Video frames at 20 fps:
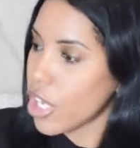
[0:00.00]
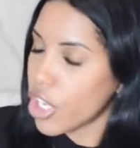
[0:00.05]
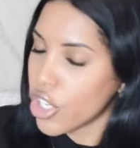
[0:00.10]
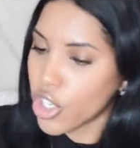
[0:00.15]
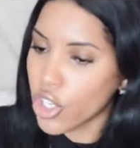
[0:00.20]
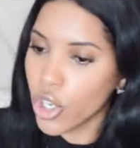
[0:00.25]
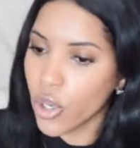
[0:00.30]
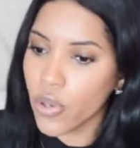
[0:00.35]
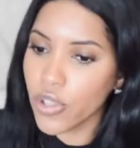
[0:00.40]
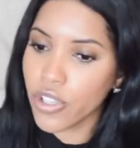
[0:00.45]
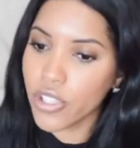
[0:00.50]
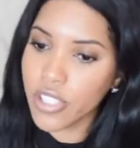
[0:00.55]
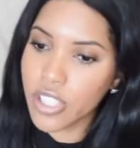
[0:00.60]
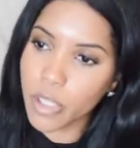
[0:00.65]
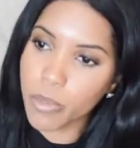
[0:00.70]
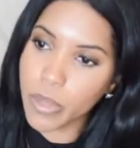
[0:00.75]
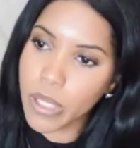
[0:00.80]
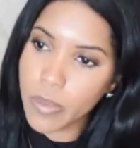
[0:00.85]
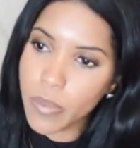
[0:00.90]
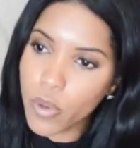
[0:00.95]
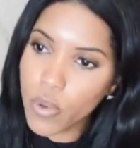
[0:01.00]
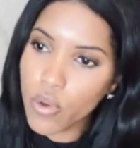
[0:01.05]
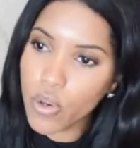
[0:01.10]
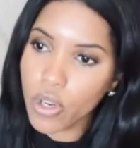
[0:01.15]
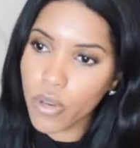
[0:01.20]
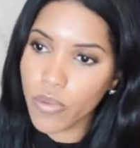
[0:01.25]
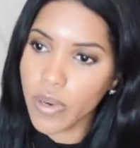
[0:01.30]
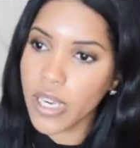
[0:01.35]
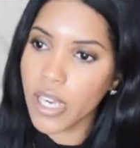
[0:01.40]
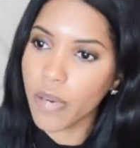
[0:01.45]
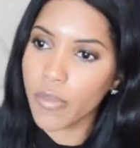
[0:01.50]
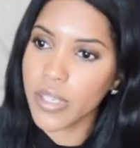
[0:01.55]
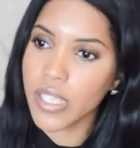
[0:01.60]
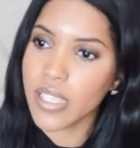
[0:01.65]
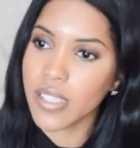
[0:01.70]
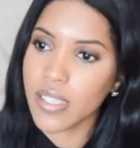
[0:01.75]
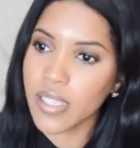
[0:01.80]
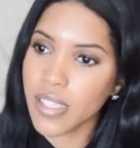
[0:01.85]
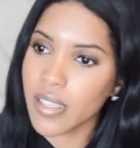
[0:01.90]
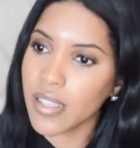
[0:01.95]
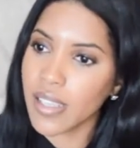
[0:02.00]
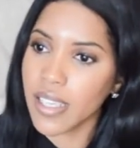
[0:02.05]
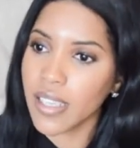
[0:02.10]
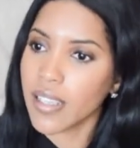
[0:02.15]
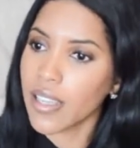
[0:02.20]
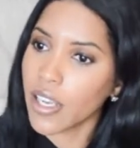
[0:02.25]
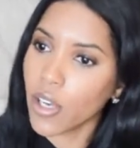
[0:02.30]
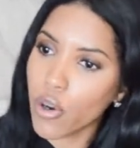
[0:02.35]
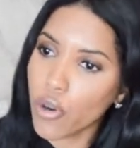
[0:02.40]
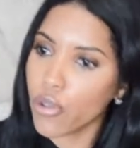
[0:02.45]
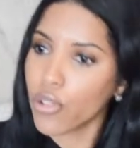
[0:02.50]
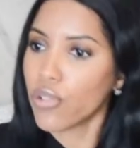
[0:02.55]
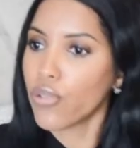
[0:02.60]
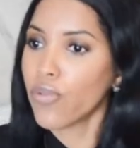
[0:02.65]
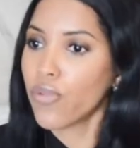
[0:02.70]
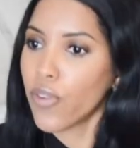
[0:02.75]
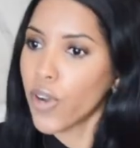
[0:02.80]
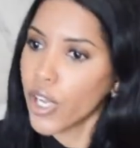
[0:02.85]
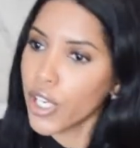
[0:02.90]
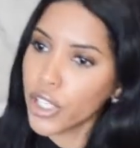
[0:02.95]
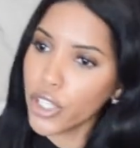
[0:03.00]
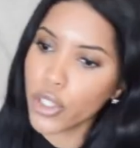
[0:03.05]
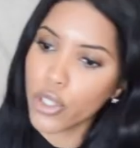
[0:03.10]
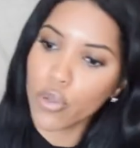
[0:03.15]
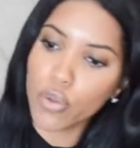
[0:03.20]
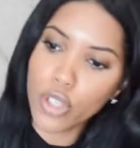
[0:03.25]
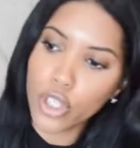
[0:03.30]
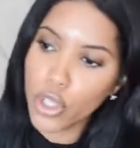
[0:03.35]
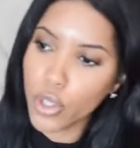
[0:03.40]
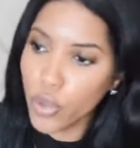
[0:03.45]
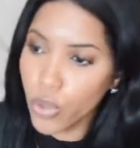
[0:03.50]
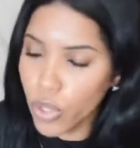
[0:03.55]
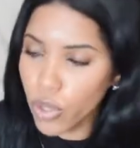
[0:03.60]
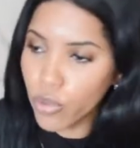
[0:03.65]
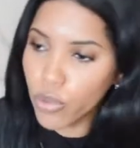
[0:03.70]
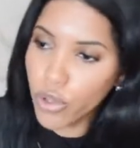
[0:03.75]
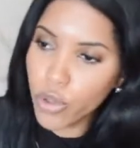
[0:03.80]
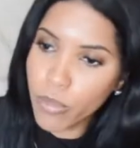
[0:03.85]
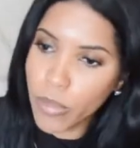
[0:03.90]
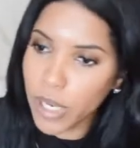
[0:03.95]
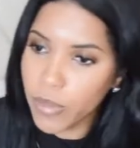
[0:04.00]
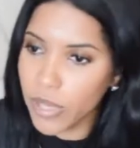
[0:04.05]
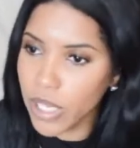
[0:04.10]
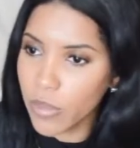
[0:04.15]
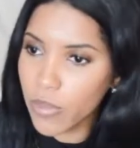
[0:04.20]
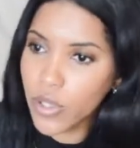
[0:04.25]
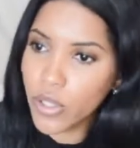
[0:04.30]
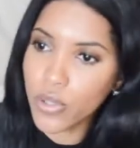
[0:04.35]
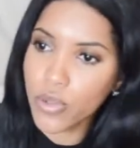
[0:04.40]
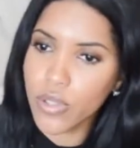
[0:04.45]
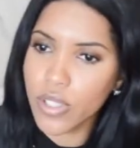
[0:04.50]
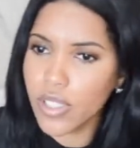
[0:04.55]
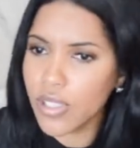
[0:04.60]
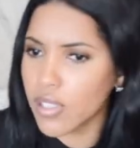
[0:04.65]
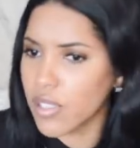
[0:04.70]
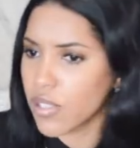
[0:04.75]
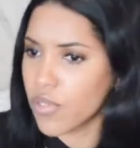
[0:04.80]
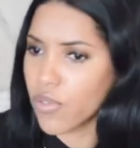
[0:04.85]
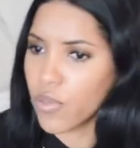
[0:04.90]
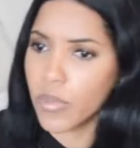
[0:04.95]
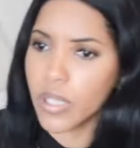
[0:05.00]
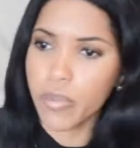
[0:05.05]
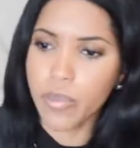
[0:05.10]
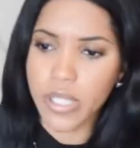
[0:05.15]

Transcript: You know, and there's some people who are around because they think like, oh, you funny and you cute and you might be able to do this and this for me.